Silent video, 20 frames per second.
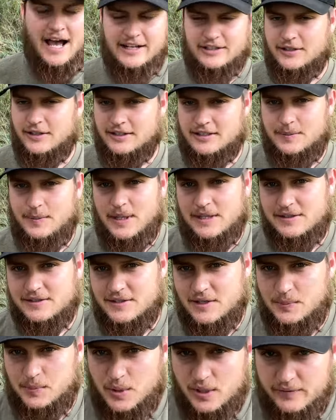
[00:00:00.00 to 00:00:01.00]
I talked about
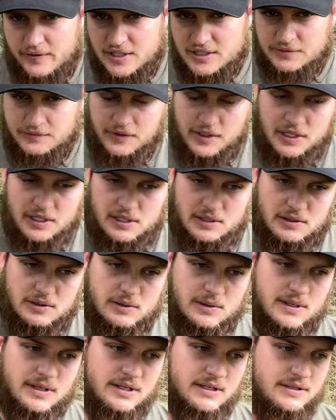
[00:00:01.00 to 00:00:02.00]
this in a previous
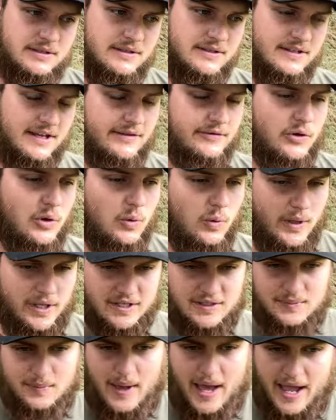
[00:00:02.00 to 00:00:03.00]
video several
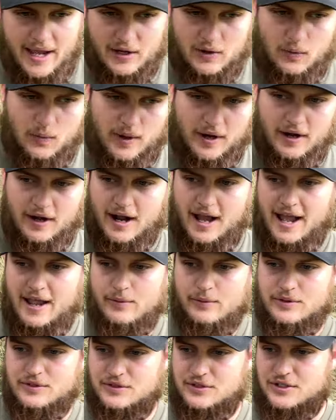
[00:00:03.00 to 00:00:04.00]
weeks back where
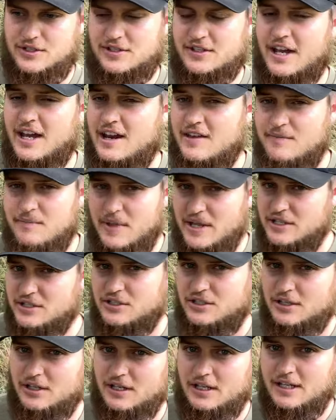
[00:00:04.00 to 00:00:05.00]
I was just kind of
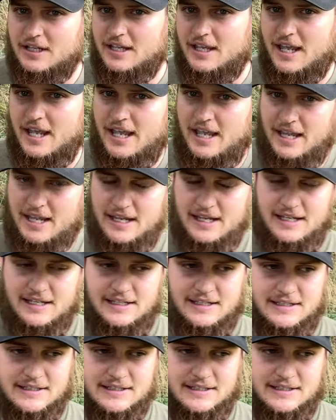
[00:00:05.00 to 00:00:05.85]
mentioning a